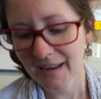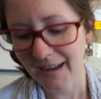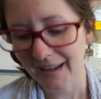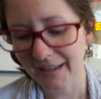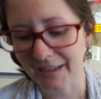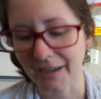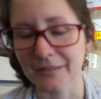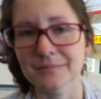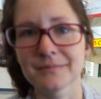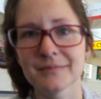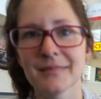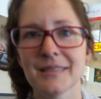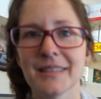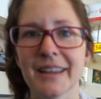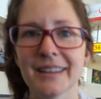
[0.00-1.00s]
you know,
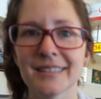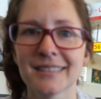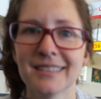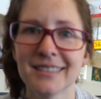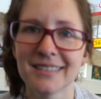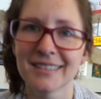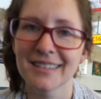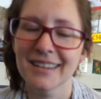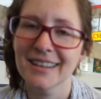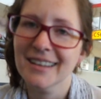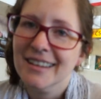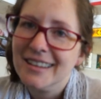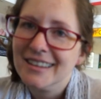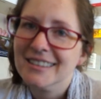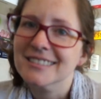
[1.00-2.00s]
like,
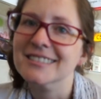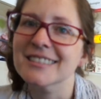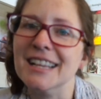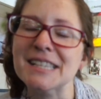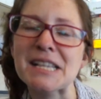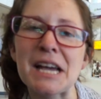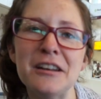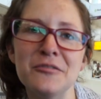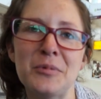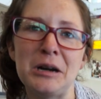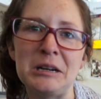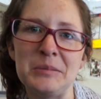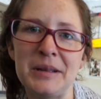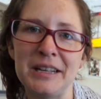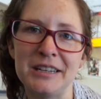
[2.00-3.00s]
that's kind of
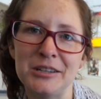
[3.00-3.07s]
part of being a